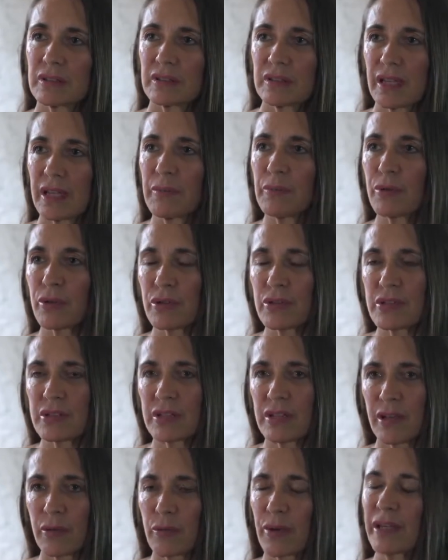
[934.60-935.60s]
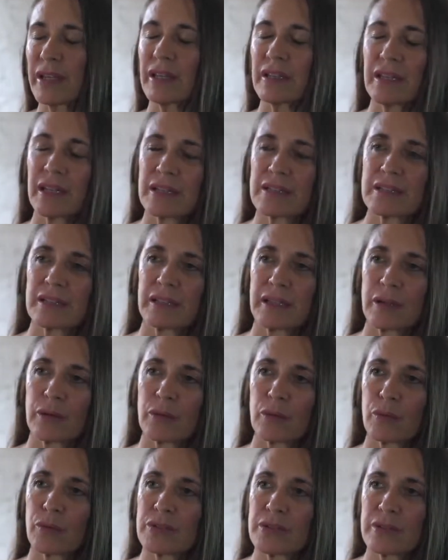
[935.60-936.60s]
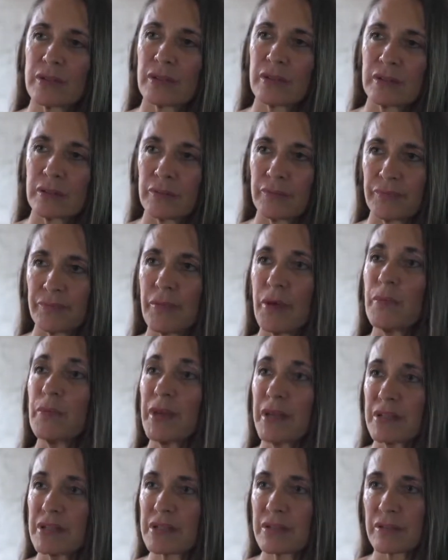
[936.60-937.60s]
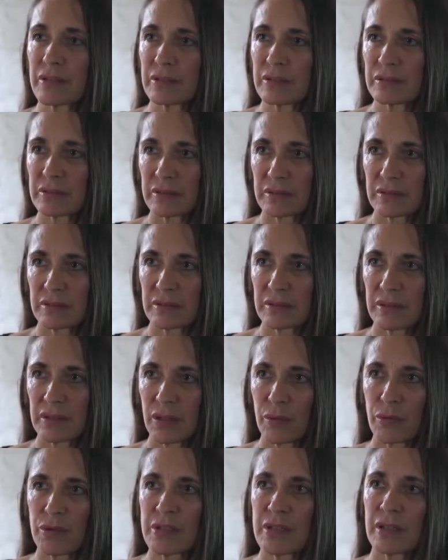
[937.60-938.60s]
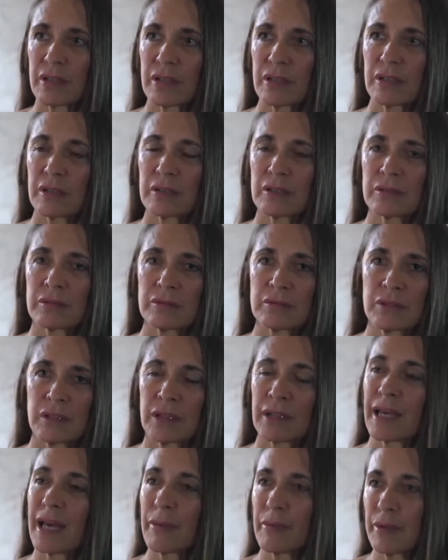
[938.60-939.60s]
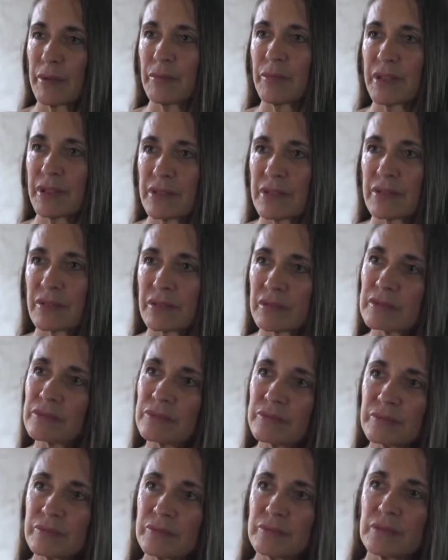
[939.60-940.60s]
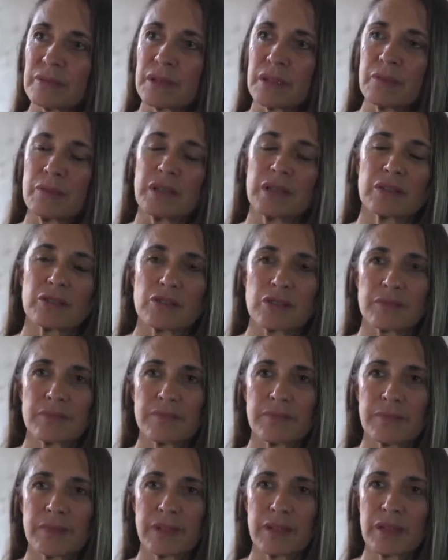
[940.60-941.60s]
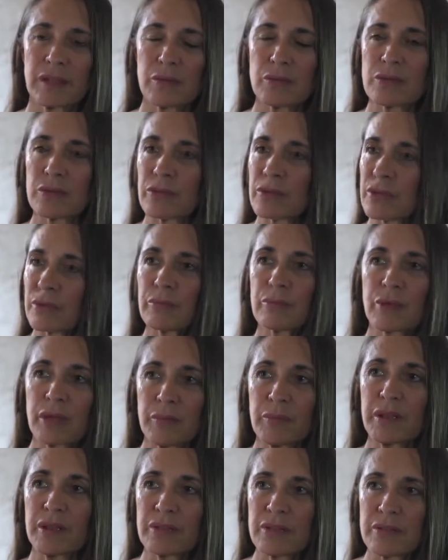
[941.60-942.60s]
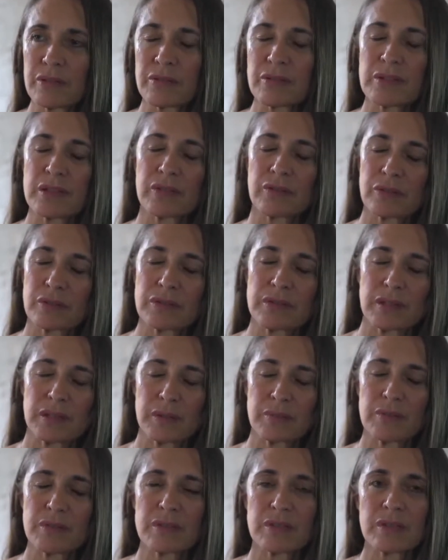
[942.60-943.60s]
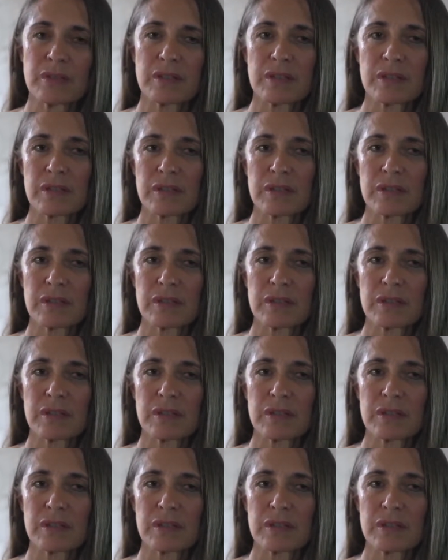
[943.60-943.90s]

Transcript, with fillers: That person I recognized later was a, a minister. He was an, uh, a cabinet minister in hmm. Belgium, and he was also prime minister several times.